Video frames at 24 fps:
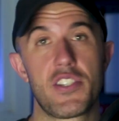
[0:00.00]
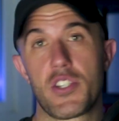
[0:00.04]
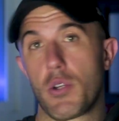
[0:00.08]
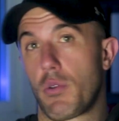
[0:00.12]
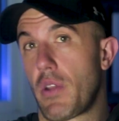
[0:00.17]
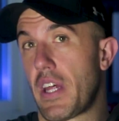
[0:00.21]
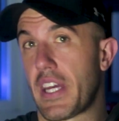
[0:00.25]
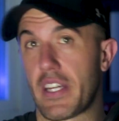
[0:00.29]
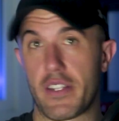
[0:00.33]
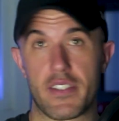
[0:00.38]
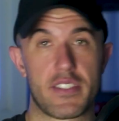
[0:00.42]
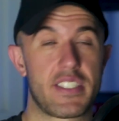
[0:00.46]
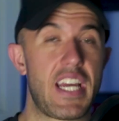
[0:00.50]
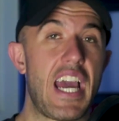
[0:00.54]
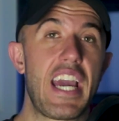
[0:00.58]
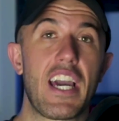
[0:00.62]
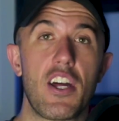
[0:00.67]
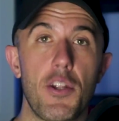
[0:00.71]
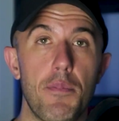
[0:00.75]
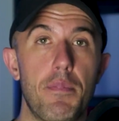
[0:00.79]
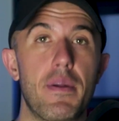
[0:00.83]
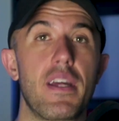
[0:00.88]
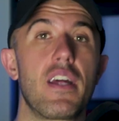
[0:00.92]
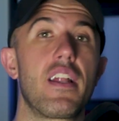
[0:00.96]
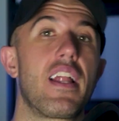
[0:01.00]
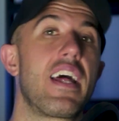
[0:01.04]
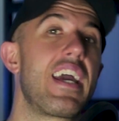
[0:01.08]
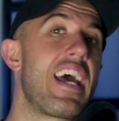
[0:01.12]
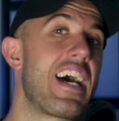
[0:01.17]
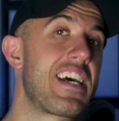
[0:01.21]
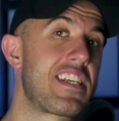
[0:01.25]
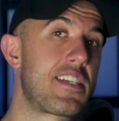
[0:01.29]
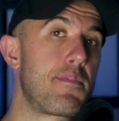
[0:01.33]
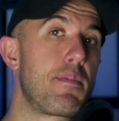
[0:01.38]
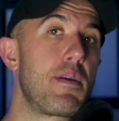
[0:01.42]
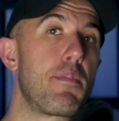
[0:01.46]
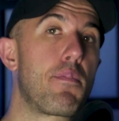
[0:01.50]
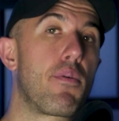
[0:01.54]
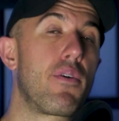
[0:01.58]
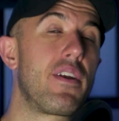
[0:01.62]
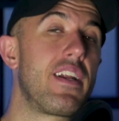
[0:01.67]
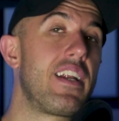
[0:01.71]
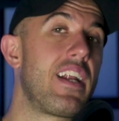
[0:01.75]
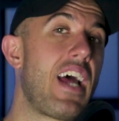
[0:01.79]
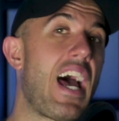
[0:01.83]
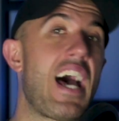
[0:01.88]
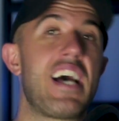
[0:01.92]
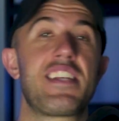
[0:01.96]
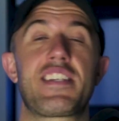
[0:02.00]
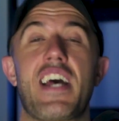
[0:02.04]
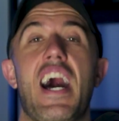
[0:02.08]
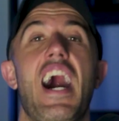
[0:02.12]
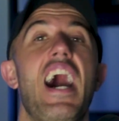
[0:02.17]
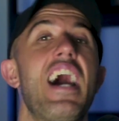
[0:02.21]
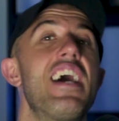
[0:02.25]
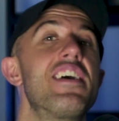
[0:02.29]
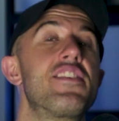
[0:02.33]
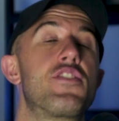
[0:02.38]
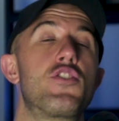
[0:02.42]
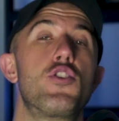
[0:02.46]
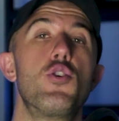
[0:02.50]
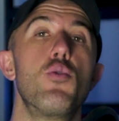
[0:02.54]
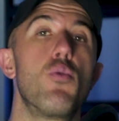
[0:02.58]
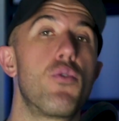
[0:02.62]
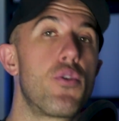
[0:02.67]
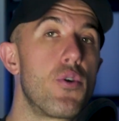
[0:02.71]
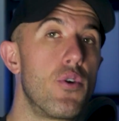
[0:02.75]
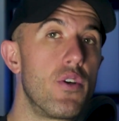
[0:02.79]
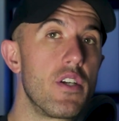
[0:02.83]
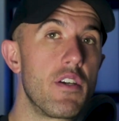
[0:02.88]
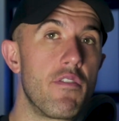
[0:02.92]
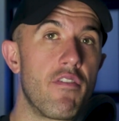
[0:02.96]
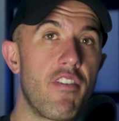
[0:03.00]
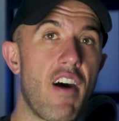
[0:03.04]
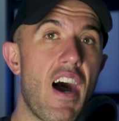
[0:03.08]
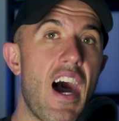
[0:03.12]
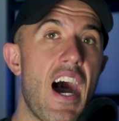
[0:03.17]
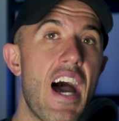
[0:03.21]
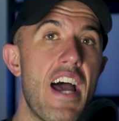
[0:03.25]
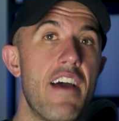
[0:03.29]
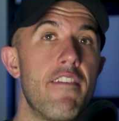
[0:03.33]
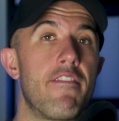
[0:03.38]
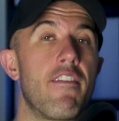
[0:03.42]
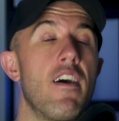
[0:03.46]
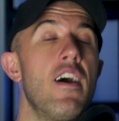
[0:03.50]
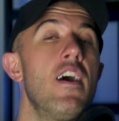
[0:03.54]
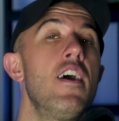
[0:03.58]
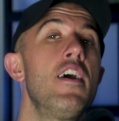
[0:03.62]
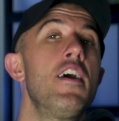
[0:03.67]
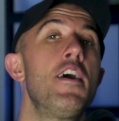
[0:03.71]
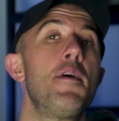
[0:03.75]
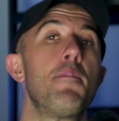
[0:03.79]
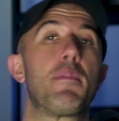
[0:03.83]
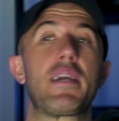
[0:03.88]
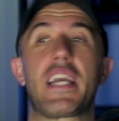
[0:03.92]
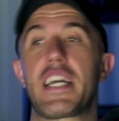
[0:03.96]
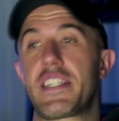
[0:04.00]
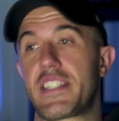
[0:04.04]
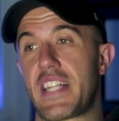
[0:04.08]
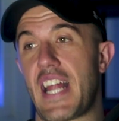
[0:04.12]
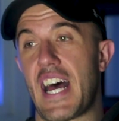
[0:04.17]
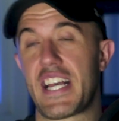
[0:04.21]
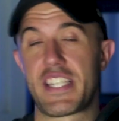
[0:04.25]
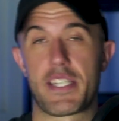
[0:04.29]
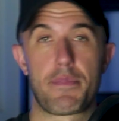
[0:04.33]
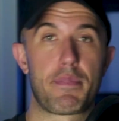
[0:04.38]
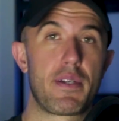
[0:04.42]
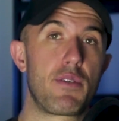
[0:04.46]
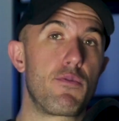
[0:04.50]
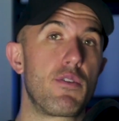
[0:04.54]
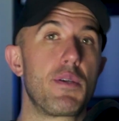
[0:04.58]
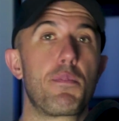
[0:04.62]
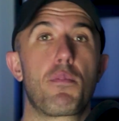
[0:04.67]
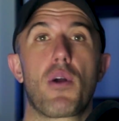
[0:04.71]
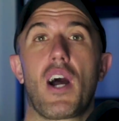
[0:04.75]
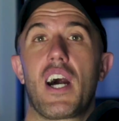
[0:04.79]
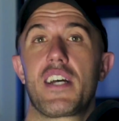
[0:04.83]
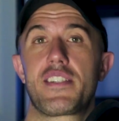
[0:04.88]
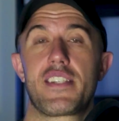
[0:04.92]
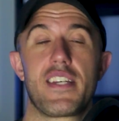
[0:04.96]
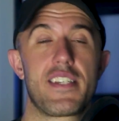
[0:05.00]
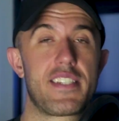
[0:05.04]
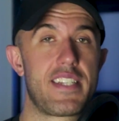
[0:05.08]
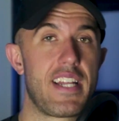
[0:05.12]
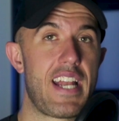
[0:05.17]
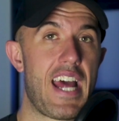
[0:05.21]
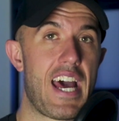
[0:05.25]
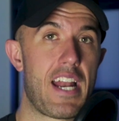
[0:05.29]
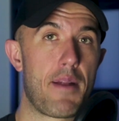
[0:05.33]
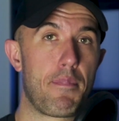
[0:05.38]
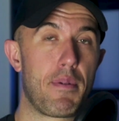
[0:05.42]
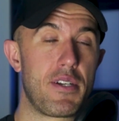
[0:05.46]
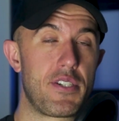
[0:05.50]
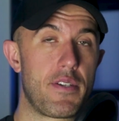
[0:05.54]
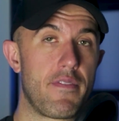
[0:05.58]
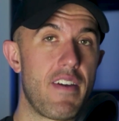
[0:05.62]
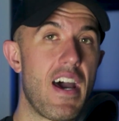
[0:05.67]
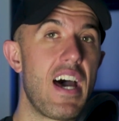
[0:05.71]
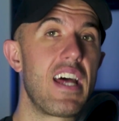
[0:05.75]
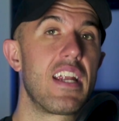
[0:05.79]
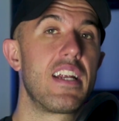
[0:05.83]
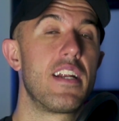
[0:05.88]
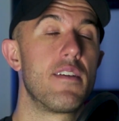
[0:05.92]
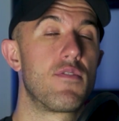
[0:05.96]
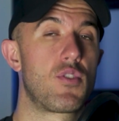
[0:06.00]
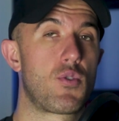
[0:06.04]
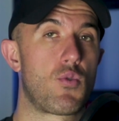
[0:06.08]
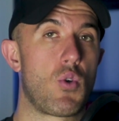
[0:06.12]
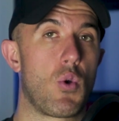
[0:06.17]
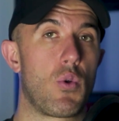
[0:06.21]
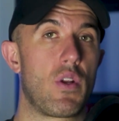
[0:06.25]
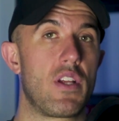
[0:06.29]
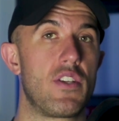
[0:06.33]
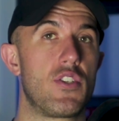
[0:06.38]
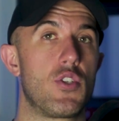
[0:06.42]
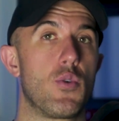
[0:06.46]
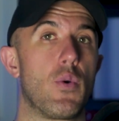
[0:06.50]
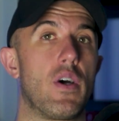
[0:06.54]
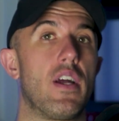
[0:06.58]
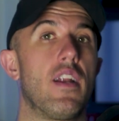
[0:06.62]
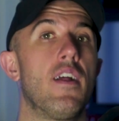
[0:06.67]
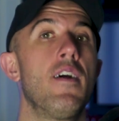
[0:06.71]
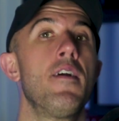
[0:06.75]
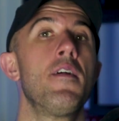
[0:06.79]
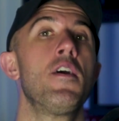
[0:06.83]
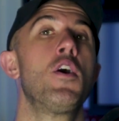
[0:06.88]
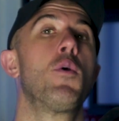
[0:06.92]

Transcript: So like Tangled PLA has to be printed as high as 235 because it hasn't been reprocessed and had a bunch of additives thrown into it.